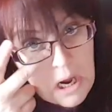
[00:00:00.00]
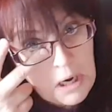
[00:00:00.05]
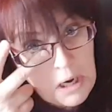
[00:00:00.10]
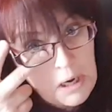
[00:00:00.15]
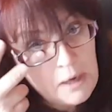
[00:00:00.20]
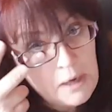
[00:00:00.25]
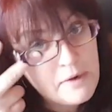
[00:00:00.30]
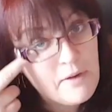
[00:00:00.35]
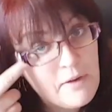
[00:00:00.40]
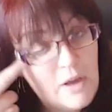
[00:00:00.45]

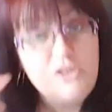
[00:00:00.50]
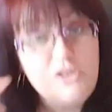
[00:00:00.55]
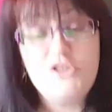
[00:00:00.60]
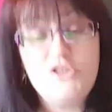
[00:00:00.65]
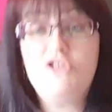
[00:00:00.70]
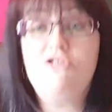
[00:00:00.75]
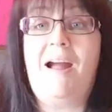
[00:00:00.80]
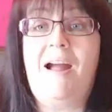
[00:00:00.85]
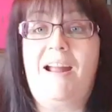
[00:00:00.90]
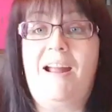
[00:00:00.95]
kind of
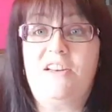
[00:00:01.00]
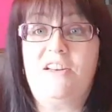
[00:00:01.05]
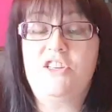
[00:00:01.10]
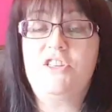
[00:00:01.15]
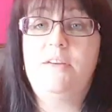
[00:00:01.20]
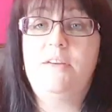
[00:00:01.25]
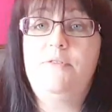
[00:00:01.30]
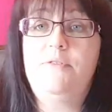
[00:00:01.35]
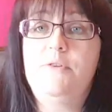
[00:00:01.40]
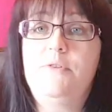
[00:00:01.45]

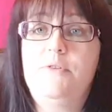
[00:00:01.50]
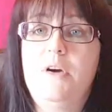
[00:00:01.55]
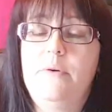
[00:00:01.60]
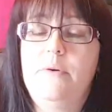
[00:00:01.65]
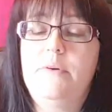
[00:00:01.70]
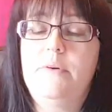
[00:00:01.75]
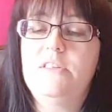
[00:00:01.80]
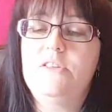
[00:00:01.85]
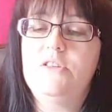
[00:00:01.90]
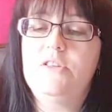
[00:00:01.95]
unscratched if you go
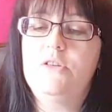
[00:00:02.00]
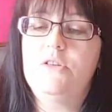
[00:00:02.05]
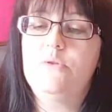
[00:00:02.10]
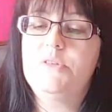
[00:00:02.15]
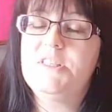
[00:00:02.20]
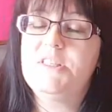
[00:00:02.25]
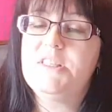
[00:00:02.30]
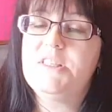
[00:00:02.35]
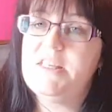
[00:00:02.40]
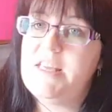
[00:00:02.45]
into
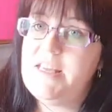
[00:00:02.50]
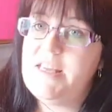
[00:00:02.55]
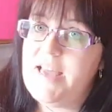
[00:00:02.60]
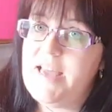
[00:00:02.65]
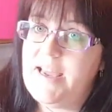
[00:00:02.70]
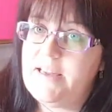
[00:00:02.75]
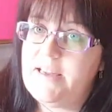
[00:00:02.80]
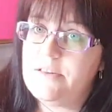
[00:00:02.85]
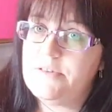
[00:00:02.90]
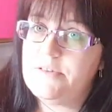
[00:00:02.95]

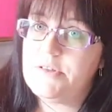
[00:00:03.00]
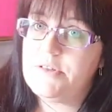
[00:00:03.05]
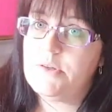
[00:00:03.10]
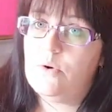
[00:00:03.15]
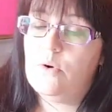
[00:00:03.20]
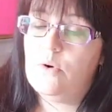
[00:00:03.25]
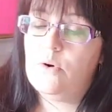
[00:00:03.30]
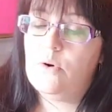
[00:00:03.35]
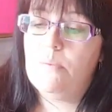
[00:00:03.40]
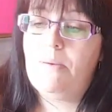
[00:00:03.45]
CX
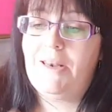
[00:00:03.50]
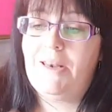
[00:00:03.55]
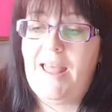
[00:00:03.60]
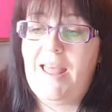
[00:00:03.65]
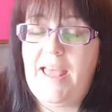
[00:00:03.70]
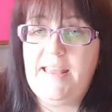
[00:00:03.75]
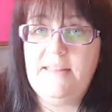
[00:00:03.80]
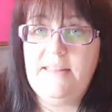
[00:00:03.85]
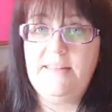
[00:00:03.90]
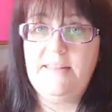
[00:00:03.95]
or
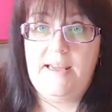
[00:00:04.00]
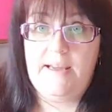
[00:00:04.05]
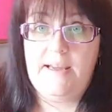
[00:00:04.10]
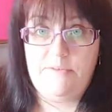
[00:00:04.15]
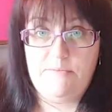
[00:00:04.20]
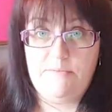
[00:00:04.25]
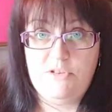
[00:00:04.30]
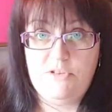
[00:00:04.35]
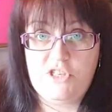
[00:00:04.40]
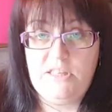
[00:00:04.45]
Play. They have
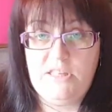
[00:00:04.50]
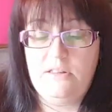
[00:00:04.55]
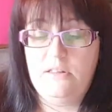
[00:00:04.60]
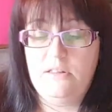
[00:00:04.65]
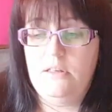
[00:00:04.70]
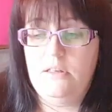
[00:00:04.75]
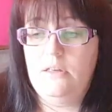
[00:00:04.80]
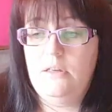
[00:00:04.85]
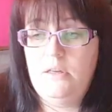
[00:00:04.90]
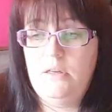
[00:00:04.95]
the machine
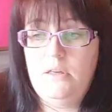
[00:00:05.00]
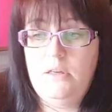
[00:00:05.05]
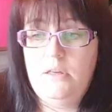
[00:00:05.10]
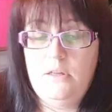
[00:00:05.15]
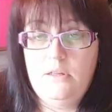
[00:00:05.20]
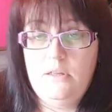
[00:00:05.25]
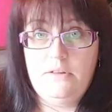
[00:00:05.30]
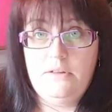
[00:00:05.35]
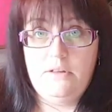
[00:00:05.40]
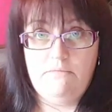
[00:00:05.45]

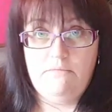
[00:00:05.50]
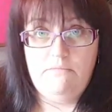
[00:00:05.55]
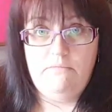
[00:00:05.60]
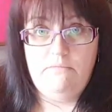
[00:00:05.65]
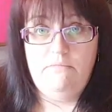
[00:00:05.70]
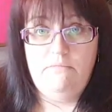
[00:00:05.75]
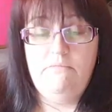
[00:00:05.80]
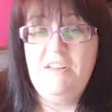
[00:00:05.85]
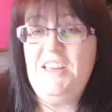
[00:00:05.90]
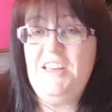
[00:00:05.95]
that
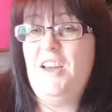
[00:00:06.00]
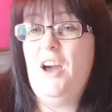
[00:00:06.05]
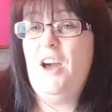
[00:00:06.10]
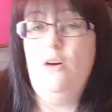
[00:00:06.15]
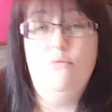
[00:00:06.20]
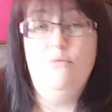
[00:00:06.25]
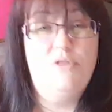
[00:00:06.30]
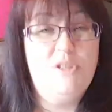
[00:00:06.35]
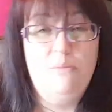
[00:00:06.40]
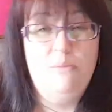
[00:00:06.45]

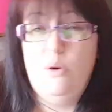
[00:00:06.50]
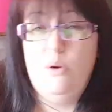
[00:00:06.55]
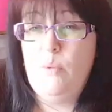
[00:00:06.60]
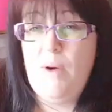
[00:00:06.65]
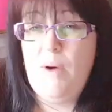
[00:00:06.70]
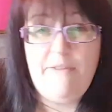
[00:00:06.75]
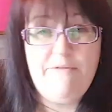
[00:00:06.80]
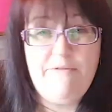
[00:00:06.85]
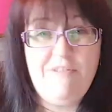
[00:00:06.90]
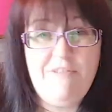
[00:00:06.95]
recoats them or
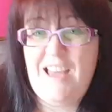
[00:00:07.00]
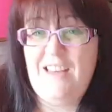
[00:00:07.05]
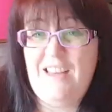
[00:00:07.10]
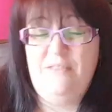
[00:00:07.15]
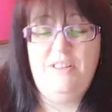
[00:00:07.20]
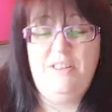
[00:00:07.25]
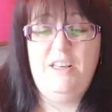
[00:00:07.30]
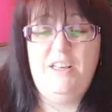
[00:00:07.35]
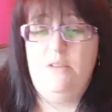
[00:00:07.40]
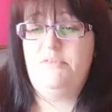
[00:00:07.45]
whatever it else,
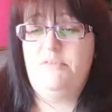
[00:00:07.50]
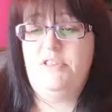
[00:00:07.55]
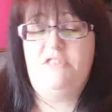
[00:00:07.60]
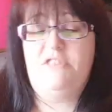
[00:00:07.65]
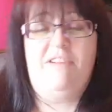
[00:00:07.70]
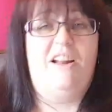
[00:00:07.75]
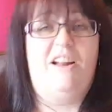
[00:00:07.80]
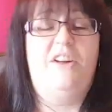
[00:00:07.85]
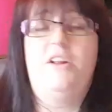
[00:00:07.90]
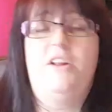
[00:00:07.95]
you know,
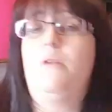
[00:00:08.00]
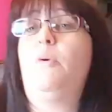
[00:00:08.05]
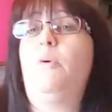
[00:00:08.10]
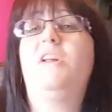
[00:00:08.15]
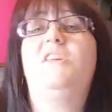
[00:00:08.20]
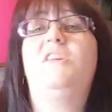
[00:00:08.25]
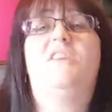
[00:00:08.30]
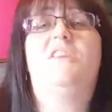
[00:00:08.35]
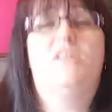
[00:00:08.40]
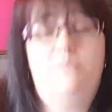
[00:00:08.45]
I don't know
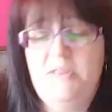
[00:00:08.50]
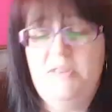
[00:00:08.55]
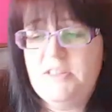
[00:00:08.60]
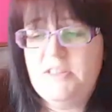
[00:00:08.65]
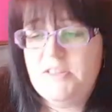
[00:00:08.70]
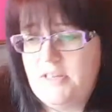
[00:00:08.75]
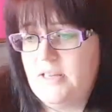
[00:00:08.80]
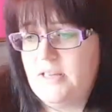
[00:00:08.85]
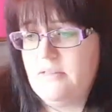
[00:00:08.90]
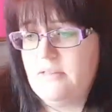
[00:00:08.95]
what it does, but
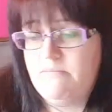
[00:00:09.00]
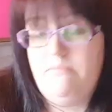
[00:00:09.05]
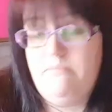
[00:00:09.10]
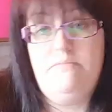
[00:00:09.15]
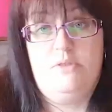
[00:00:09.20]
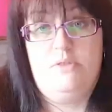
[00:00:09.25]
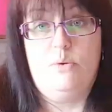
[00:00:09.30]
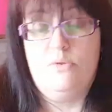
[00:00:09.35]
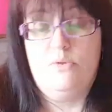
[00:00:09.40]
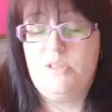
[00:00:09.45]
it
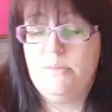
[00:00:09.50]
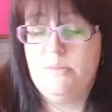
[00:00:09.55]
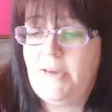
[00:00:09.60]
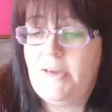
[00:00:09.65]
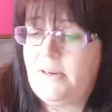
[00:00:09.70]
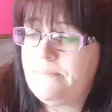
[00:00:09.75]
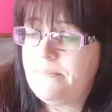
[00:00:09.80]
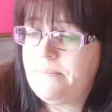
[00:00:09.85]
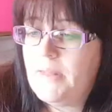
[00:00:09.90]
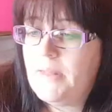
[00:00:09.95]
sorts them
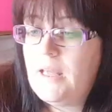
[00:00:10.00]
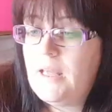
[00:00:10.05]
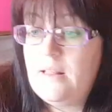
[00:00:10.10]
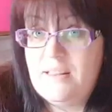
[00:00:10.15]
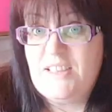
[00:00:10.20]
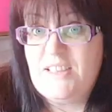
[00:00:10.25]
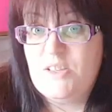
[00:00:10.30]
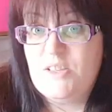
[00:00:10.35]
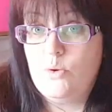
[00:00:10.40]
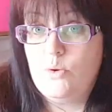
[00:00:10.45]
out.
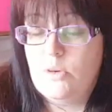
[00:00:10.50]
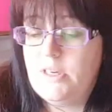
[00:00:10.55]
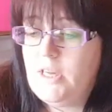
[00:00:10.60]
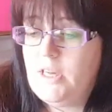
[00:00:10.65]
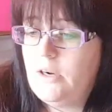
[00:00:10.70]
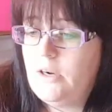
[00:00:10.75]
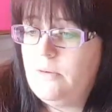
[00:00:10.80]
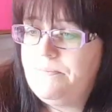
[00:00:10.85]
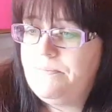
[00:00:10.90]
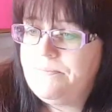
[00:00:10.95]
That's all I
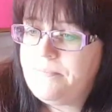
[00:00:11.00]
know.